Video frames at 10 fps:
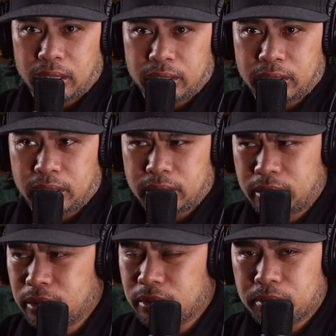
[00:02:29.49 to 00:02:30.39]
and then I
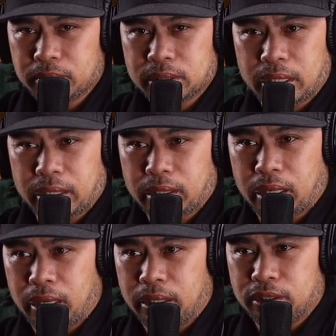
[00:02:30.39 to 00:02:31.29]
think there was like
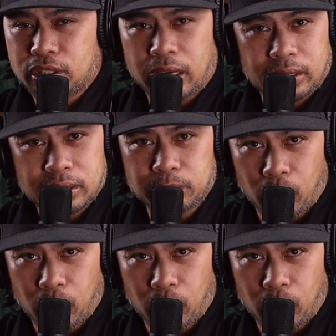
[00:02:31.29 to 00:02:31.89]
a Chinese